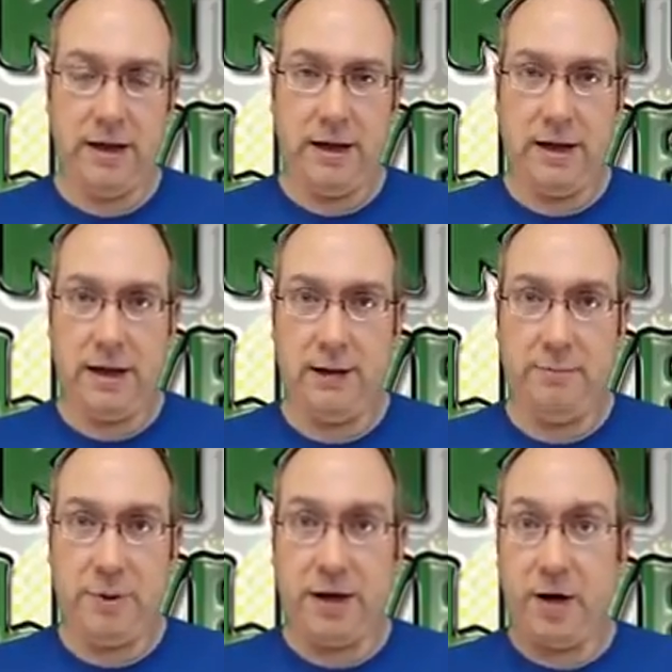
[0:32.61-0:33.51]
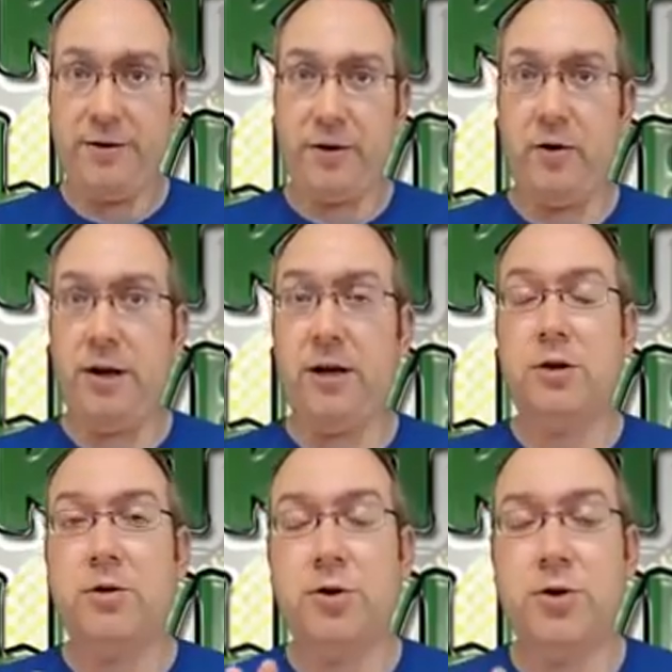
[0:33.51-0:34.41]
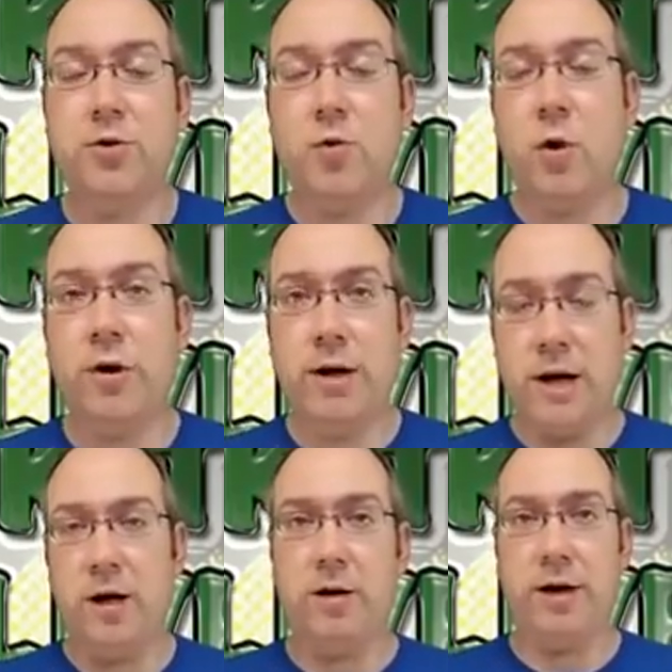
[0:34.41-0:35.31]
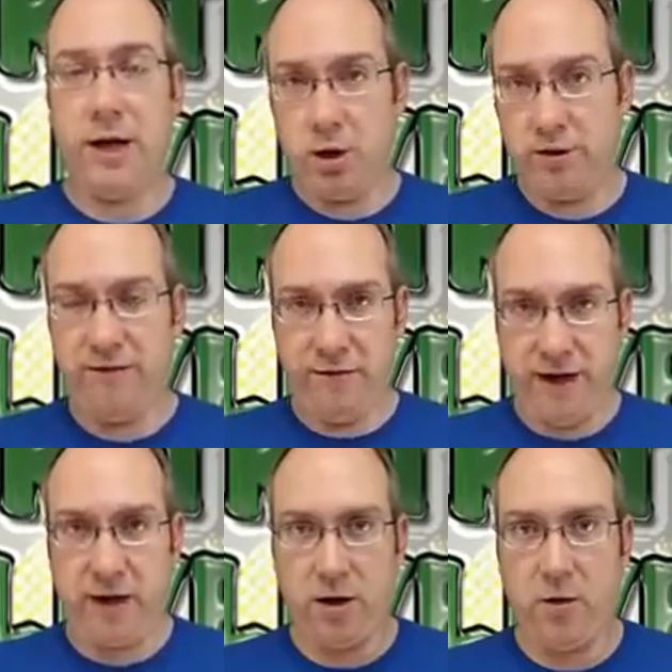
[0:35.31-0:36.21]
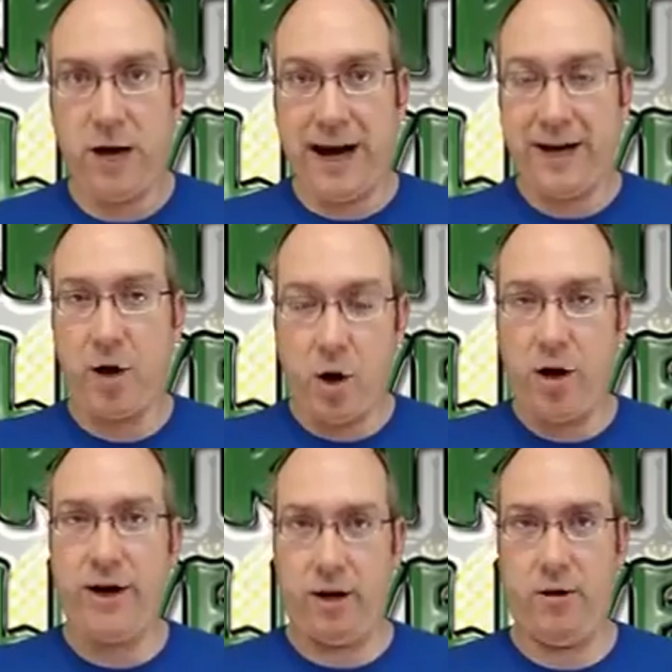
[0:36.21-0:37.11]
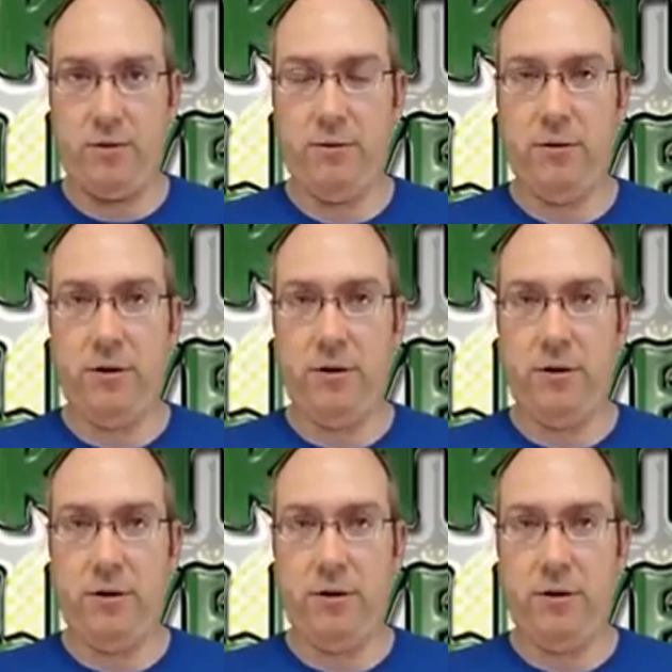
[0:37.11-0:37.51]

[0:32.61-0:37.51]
but also extraordinarily good video and audio